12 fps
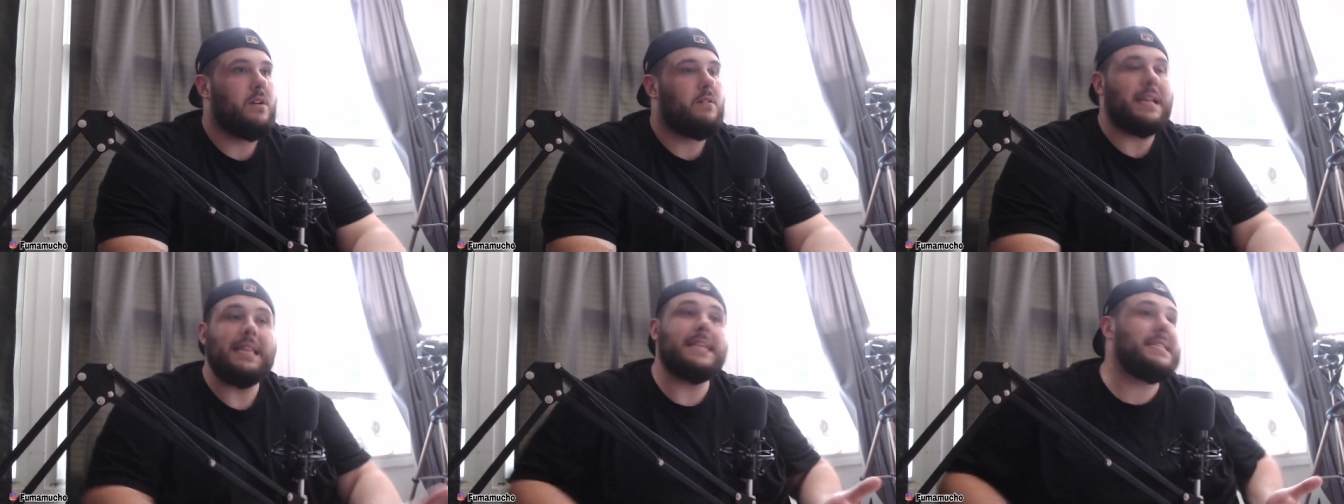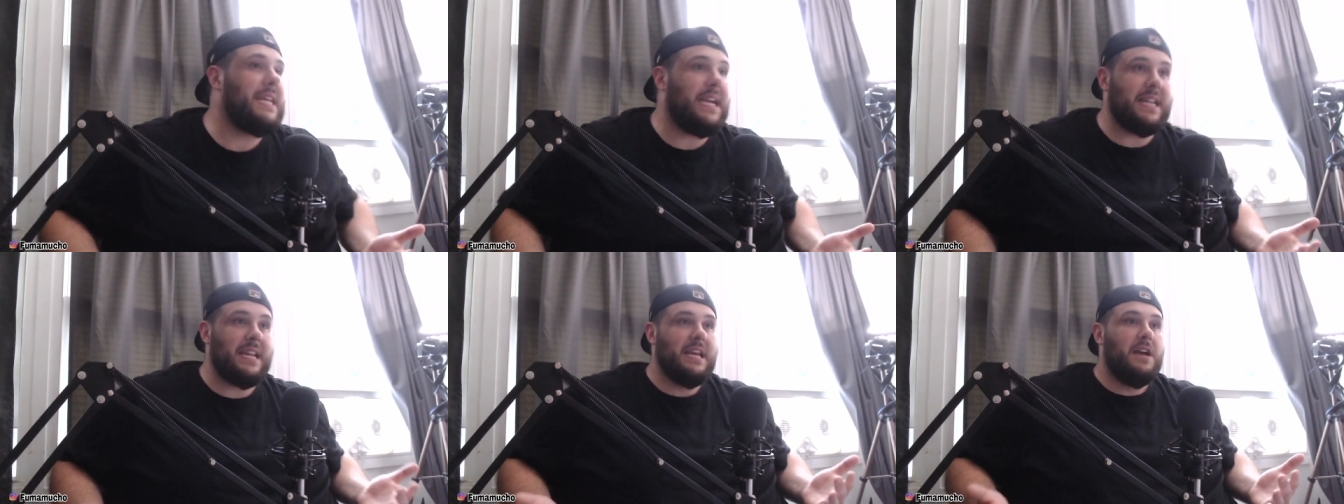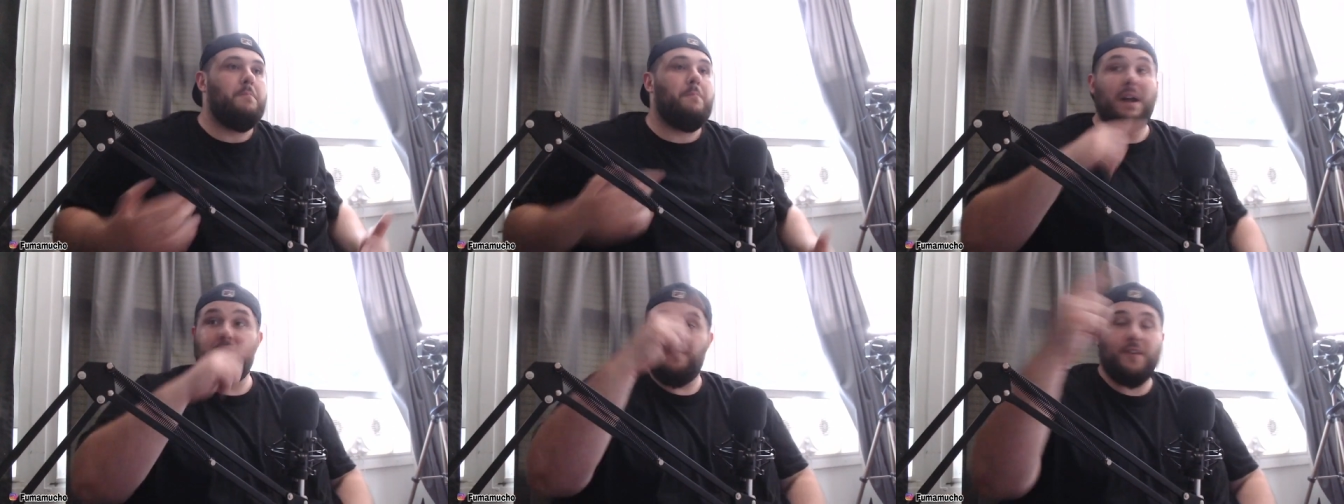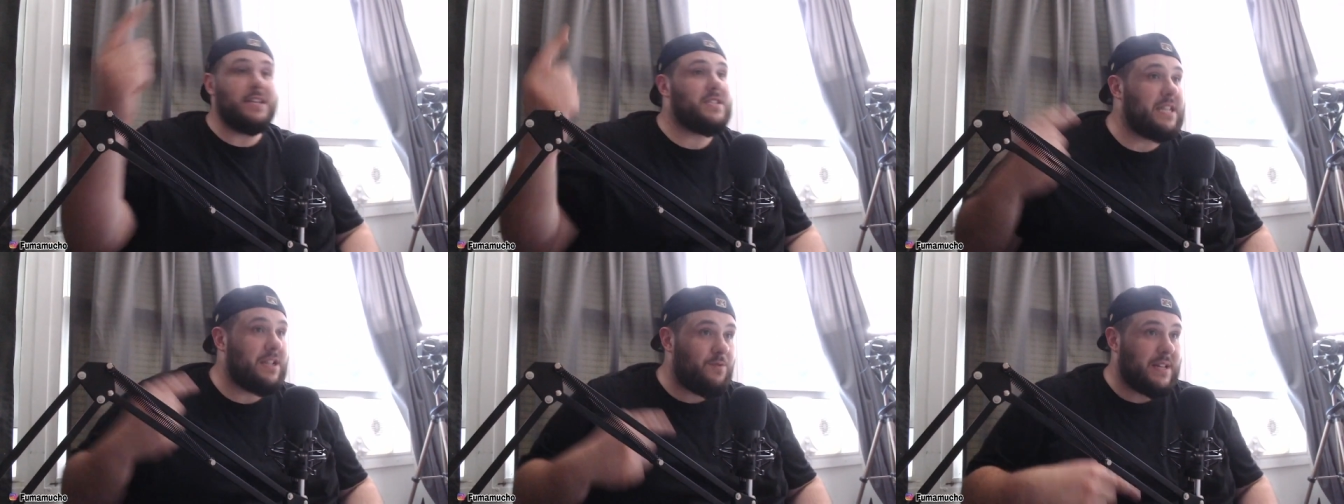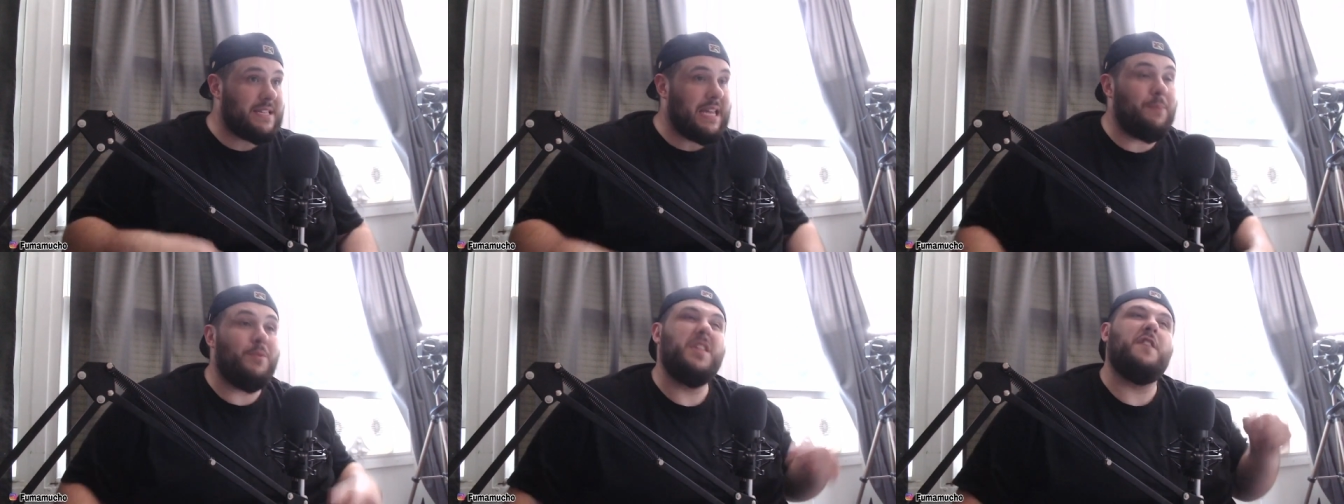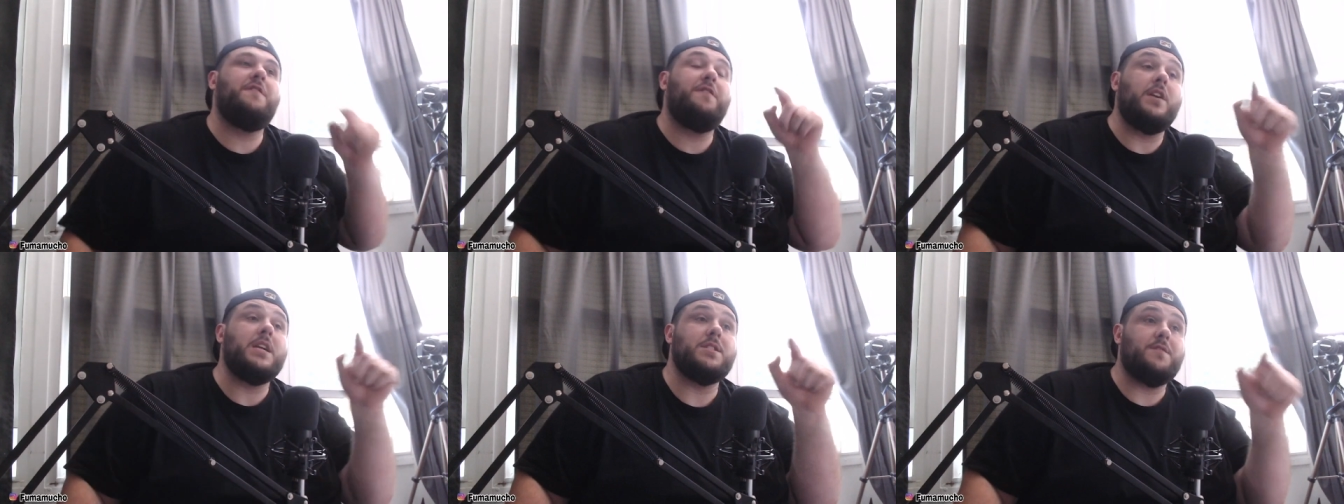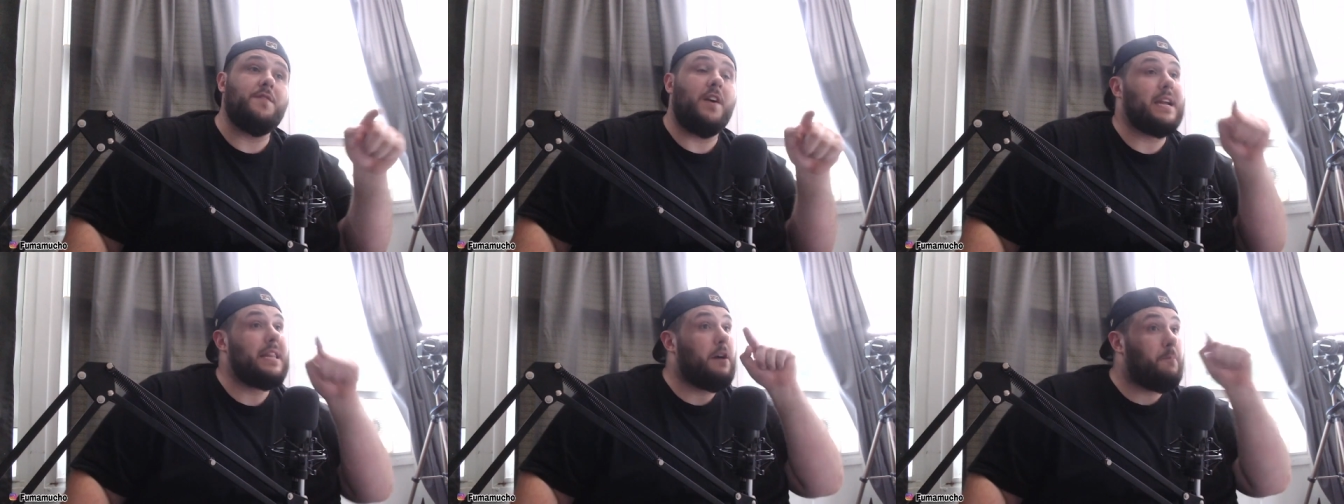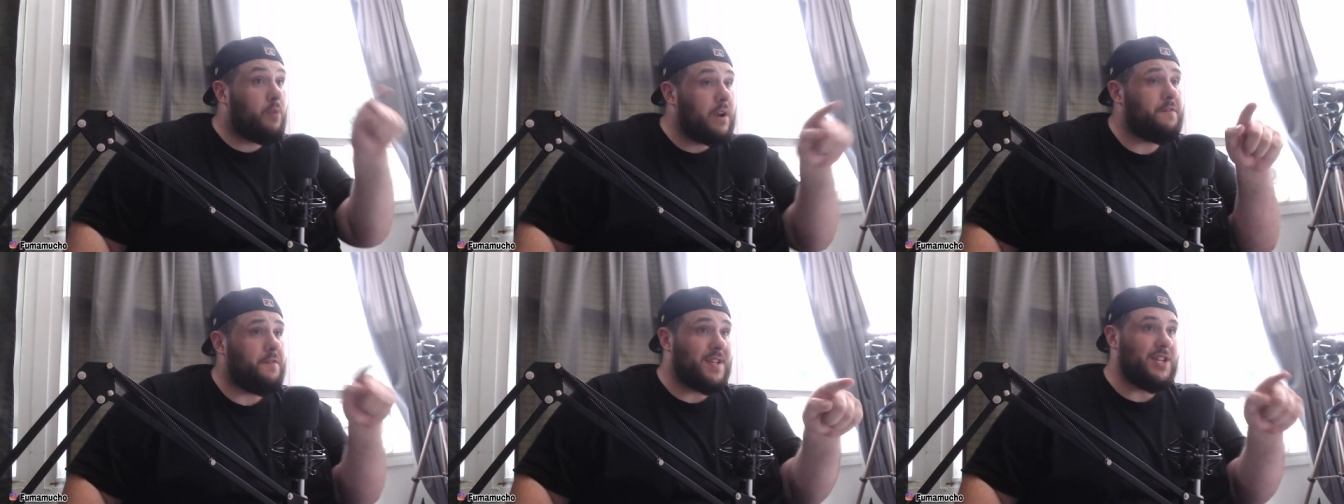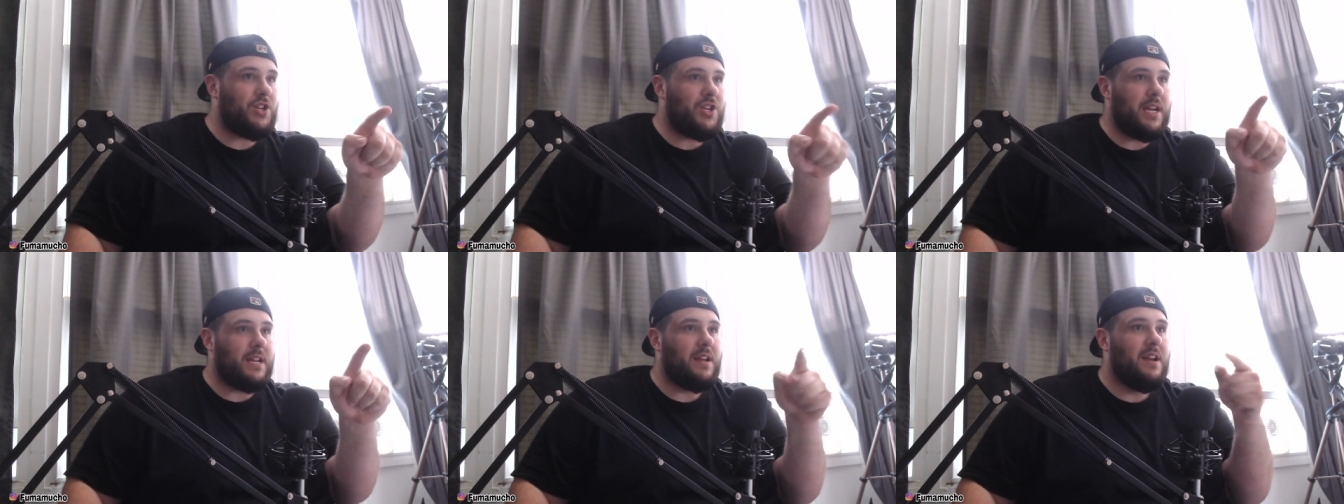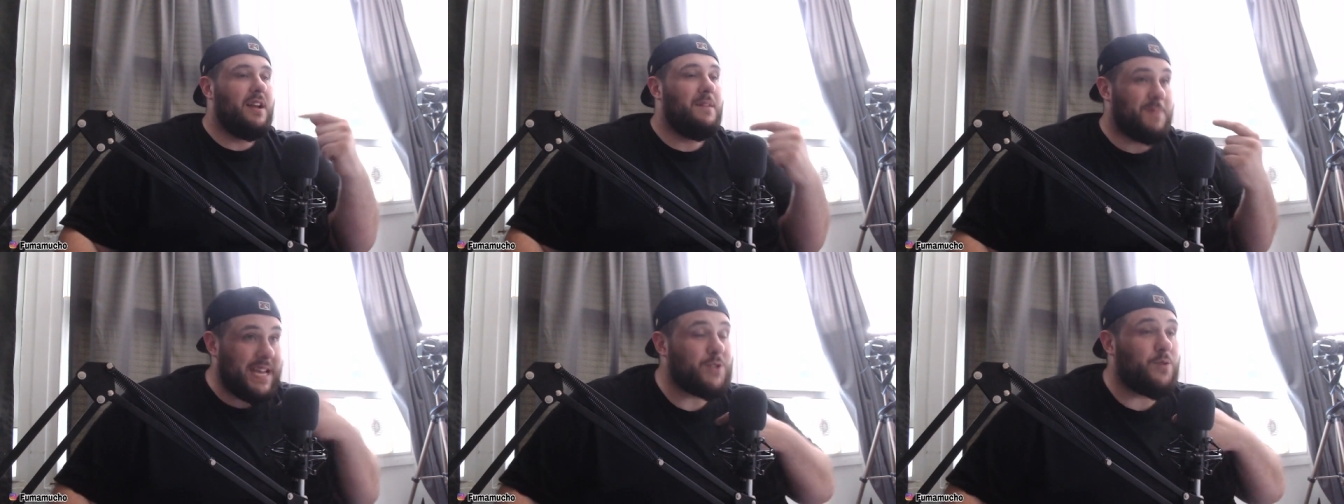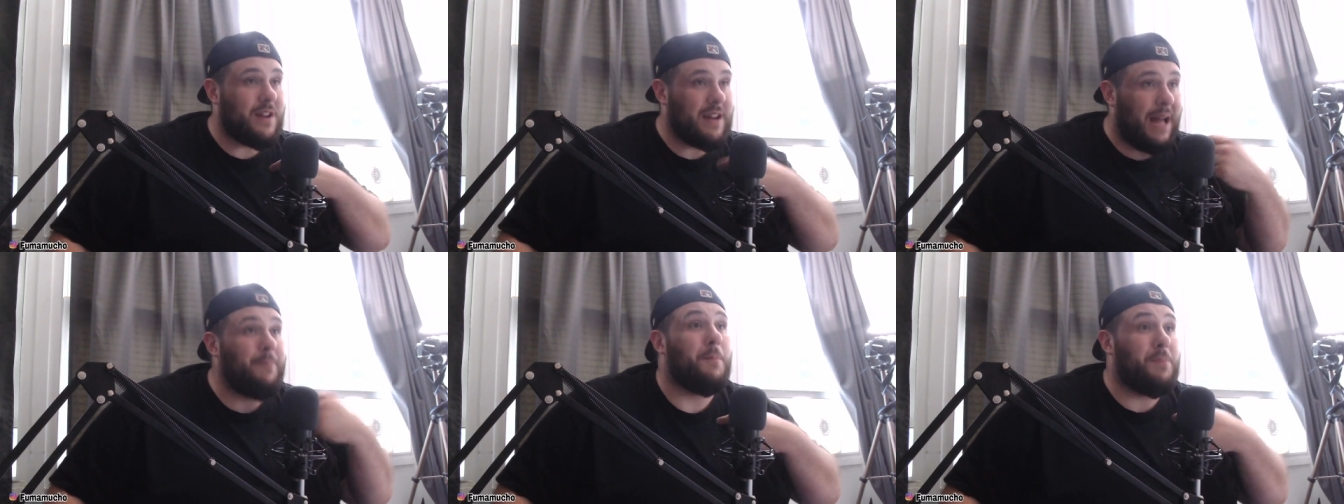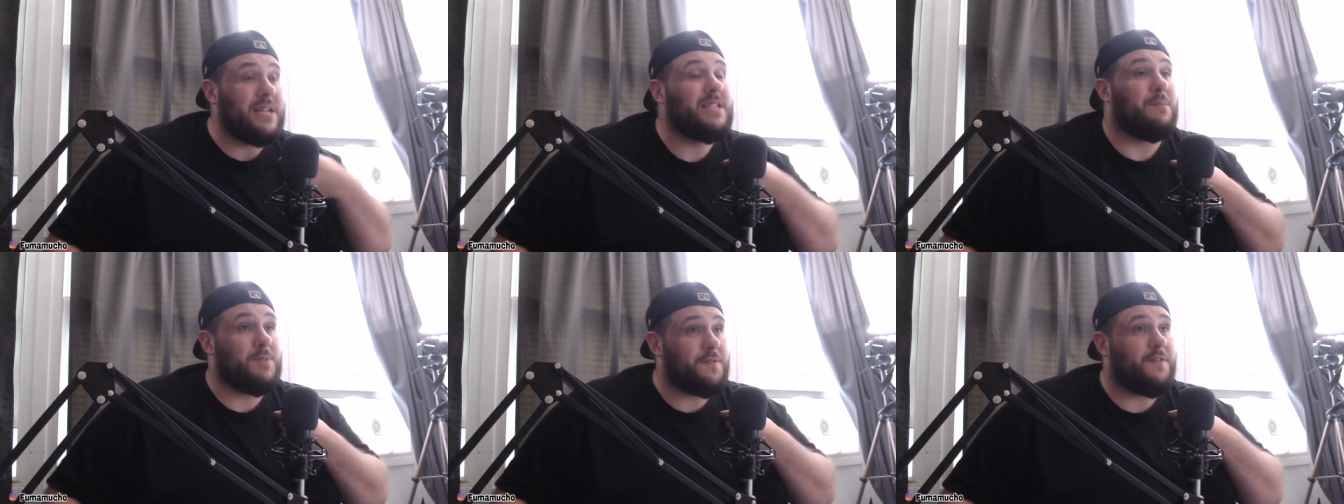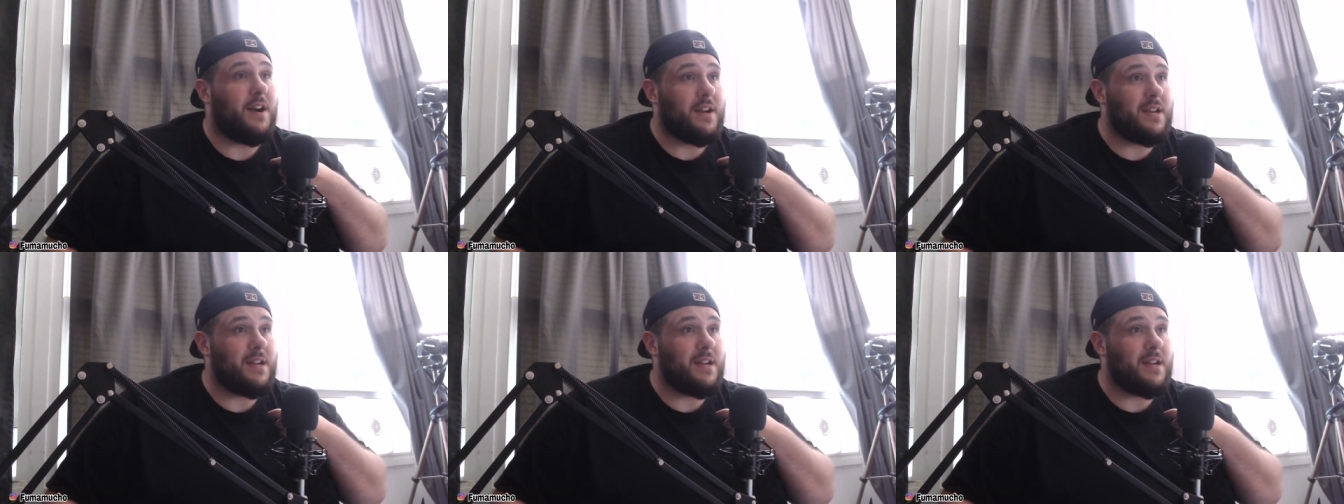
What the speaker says: And that's it. My friends sitting around the table, they're funny as fuck. And they'll bring funny shit. Guess what? I'm going to play dumb as fuck.